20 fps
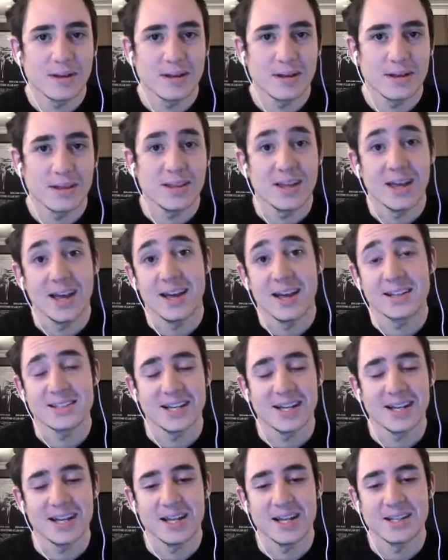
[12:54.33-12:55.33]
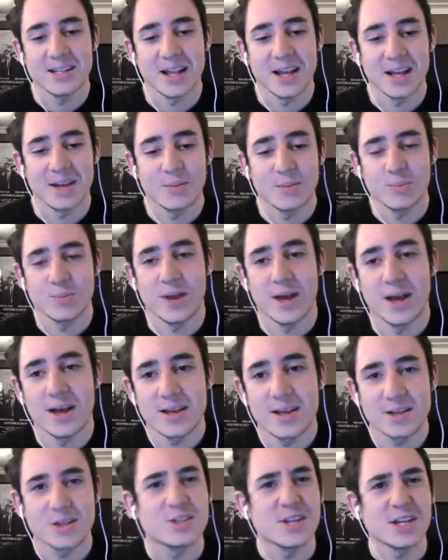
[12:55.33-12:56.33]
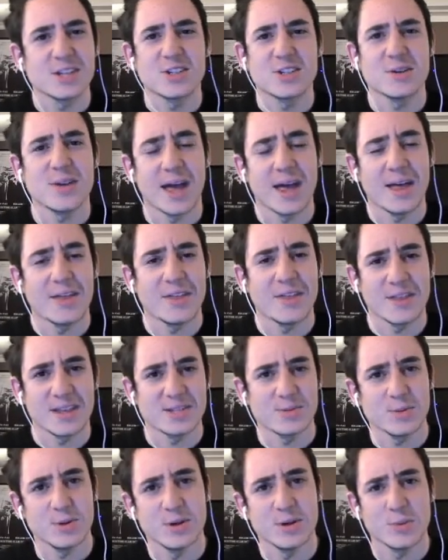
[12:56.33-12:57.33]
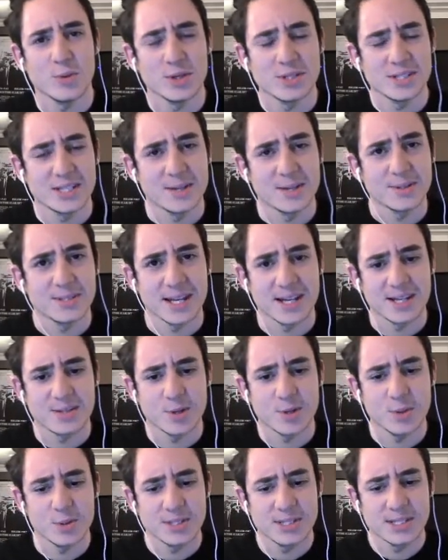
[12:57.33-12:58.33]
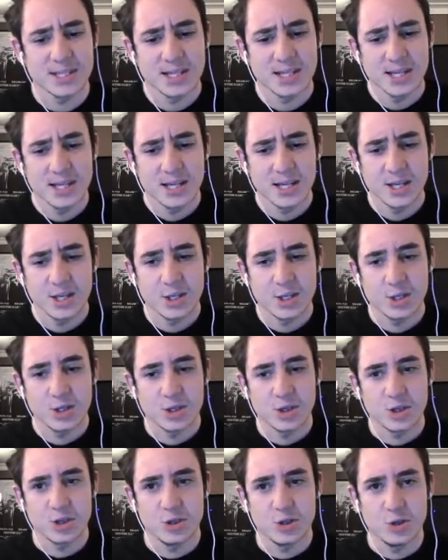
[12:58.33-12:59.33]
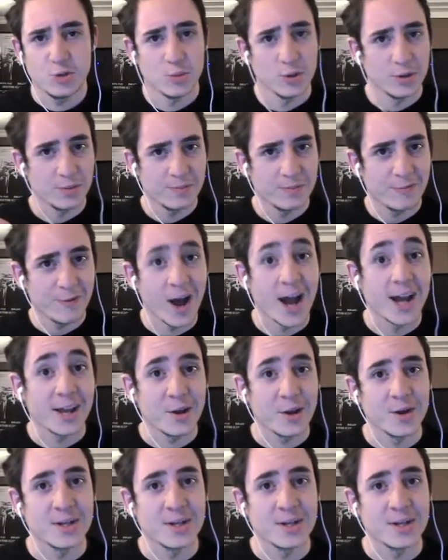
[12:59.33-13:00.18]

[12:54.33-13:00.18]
Yeah, exactly. And because I think that's what Senior was saying as well, was you were fine going to